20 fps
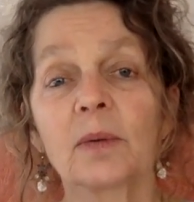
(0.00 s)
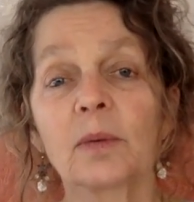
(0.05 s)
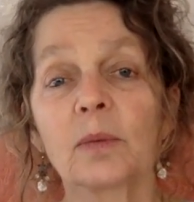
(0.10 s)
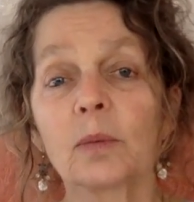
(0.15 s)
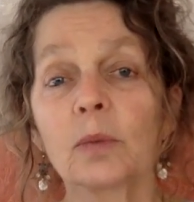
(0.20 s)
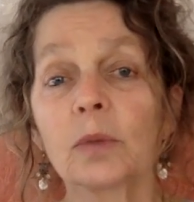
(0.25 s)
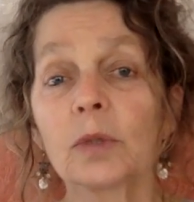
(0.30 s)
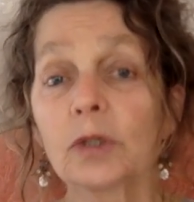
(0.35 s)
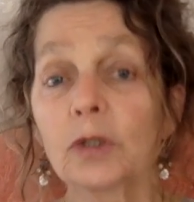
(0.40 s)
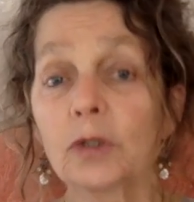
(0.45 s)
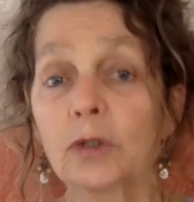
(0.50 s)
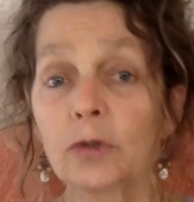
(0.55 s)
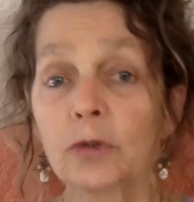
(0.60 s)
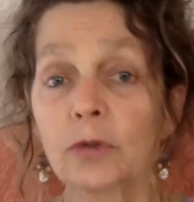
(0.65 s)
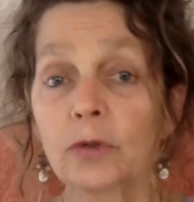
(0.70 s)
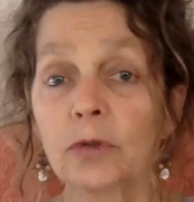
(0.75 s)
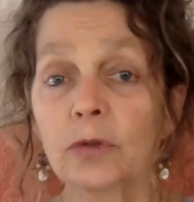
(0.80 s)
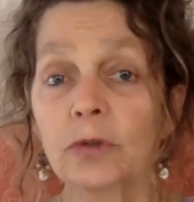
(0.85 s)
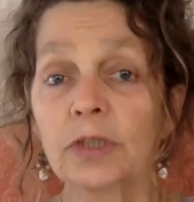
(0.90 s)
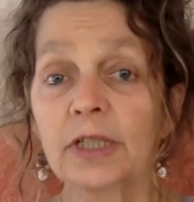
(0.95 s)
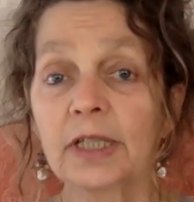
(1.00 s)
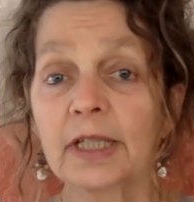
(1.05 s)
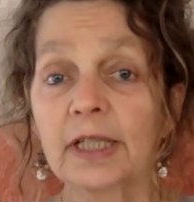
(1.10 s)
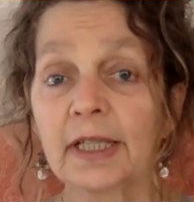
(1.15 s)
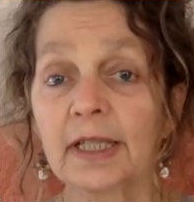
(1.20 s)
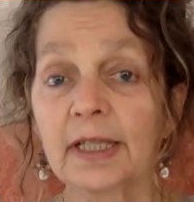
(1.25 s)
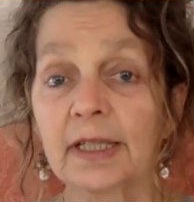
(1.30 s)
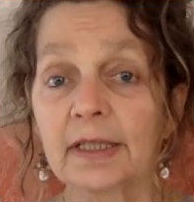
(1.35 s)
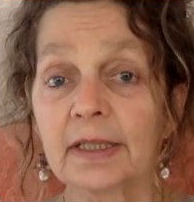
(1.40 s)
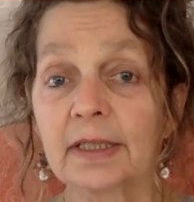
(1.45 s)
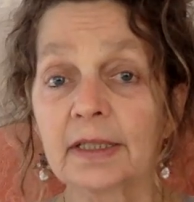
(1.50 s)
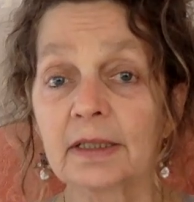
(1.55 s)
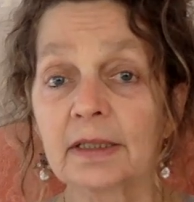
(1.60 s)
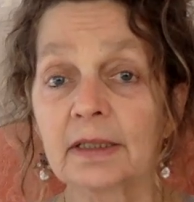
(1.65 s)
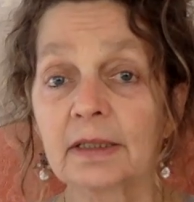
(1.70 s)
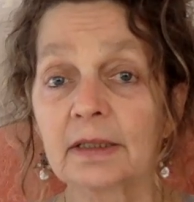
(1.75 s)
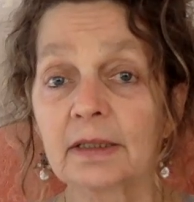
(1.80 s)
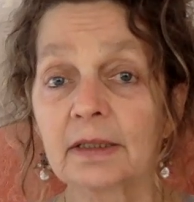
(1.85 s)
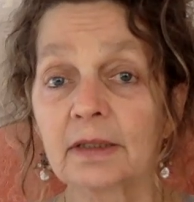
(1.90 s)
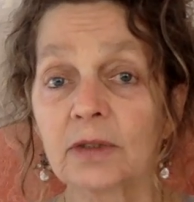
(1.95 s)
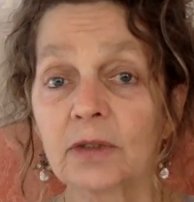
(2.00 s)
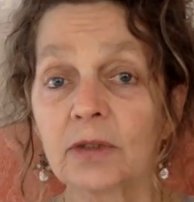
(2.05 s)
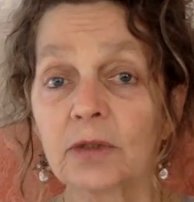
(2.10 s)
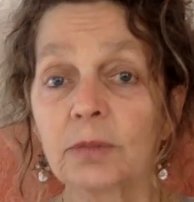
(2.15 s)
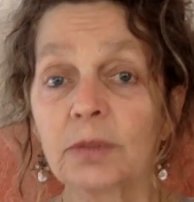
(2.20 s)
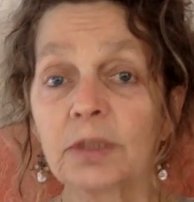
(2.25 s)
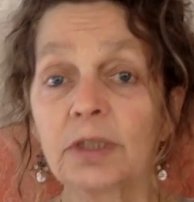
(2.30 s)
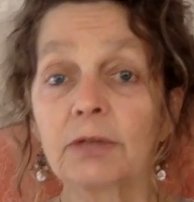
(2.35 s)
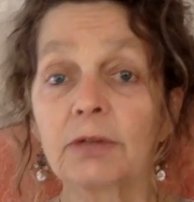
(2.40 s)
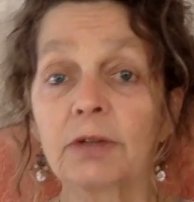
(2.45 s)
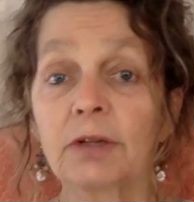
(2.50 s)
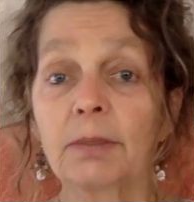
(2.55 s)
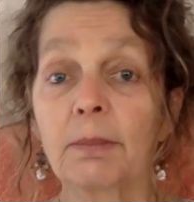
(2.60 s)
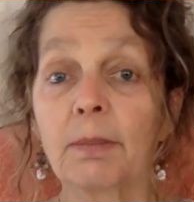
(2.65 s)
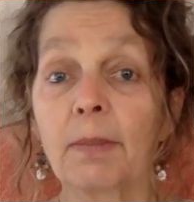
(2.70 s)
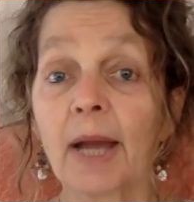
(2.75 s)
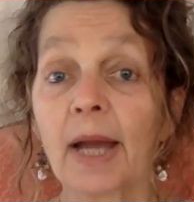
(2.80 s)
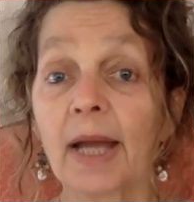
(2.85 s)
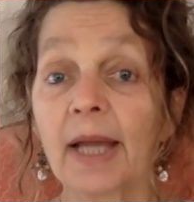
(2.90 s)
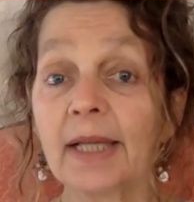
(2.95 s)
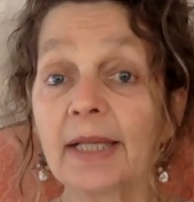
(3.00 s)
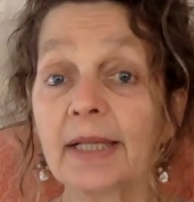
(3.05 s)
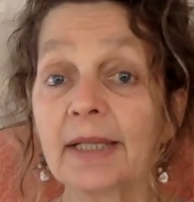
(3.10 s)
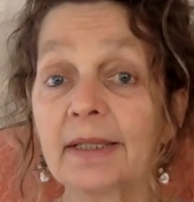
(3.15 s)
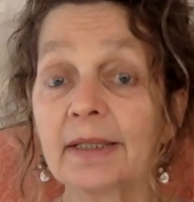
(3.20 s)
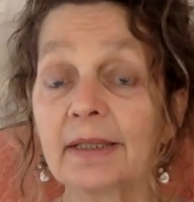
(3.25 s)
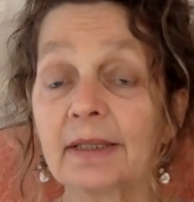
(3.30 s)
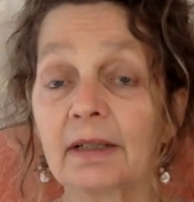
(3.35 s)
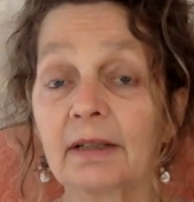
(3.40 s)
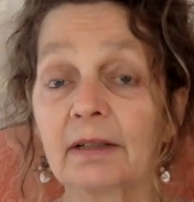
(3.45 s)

what do you need to be reminded